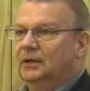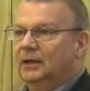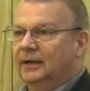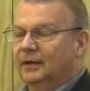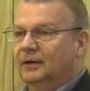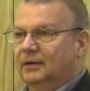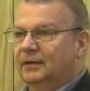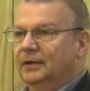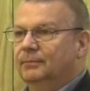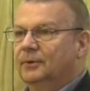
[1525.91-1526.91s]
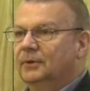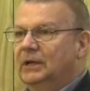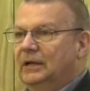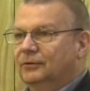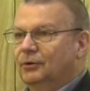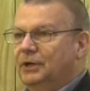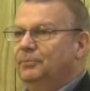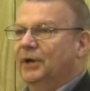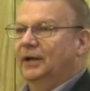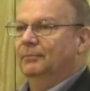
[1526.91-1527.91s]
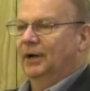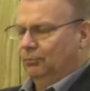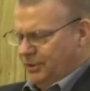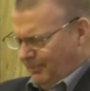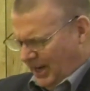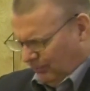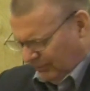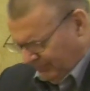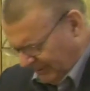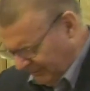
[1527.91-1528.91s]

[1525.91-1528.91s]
and to honor Him. So keep that in mind. Will you bow with me,